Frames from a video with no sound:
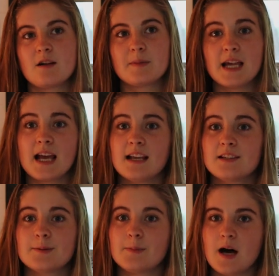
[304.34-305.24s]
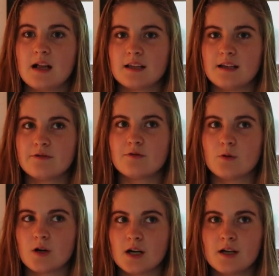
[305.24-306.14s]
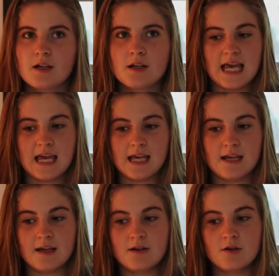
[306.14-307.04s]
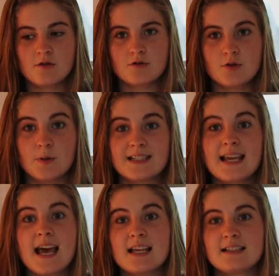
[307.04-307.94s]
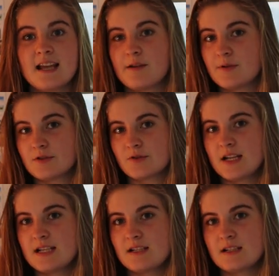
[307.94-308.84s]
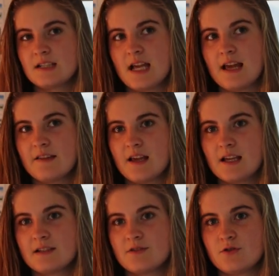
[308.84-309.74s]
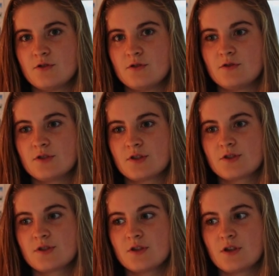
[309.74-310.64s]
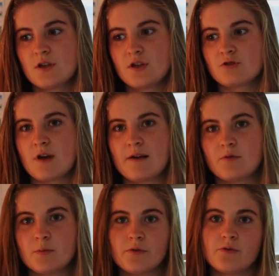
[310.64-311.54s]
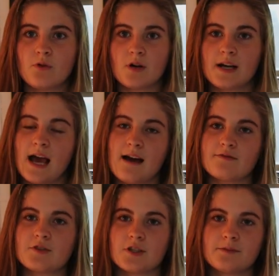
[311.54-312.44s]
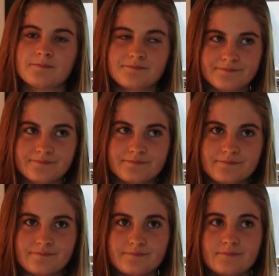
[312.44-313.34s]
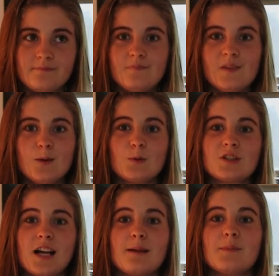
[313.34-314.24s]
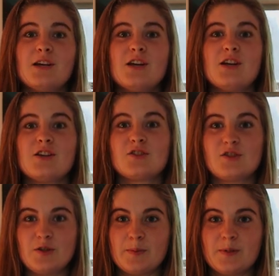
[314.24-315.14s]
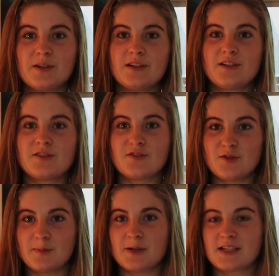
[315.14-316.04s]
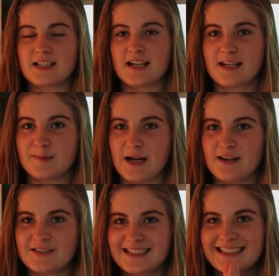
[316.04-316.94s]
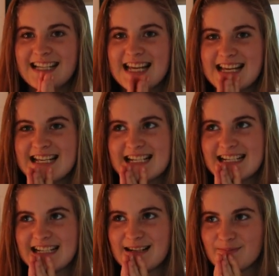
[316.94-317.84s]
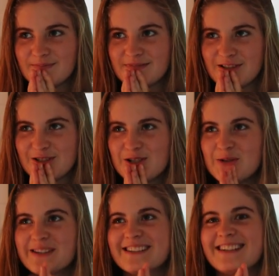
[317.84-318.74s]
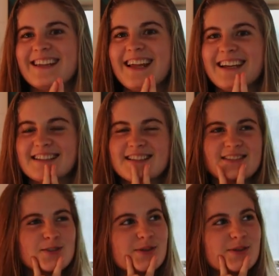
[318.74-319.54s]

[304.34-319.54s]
I'll be heading to Bali for to attend a retreat, and then to just travel before and after, which I'm super excited about. There's two other things